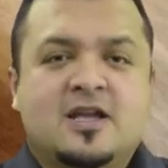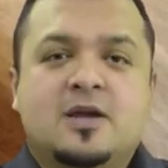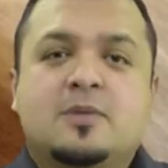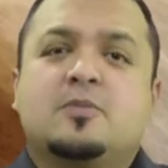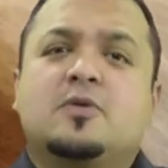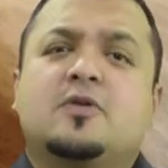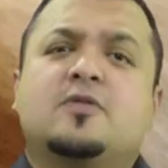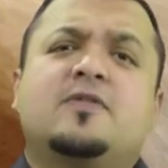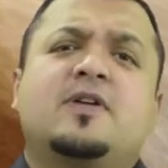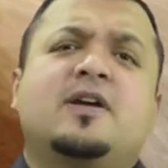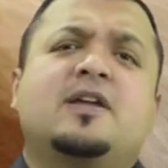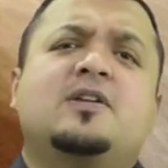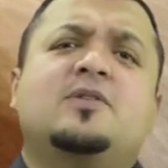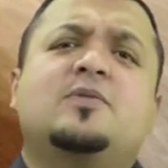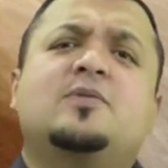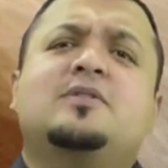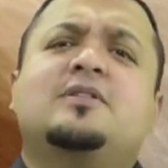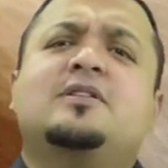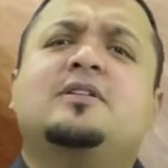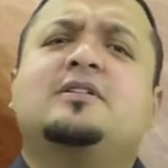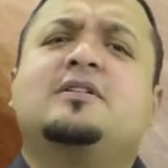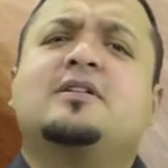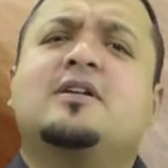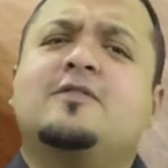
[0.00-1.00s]
Provide it
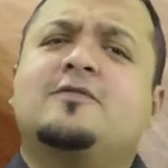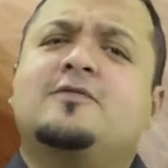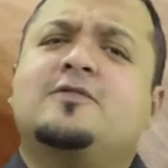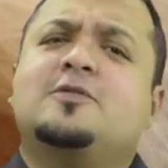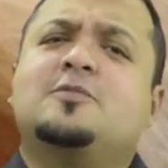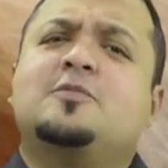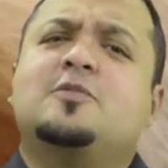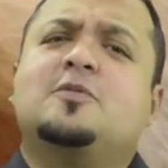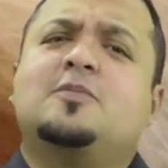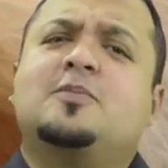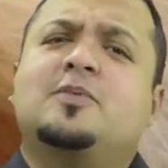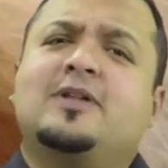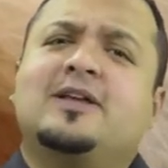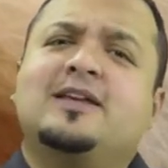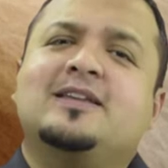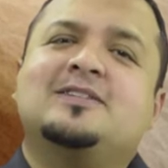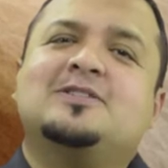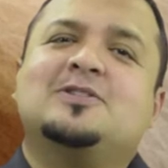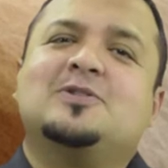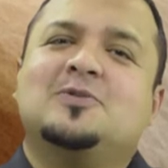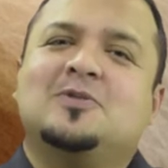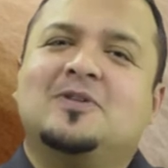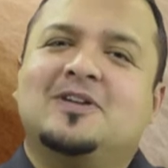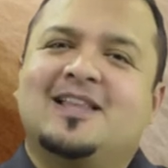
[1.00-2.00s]
with a comfortable place
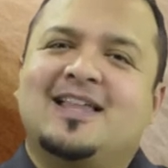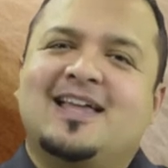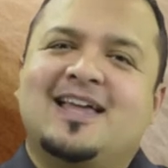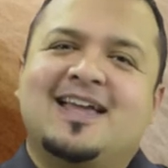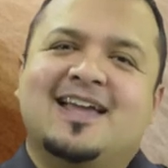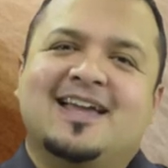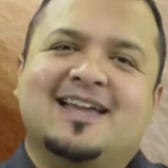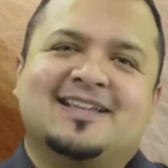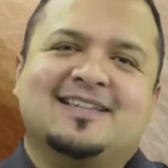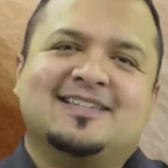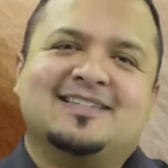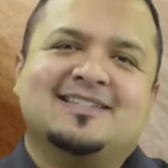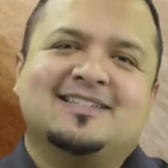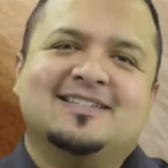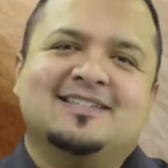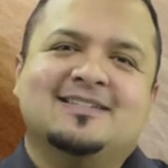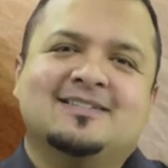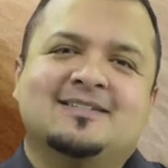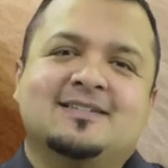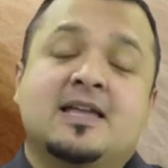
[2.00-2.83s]
to relax.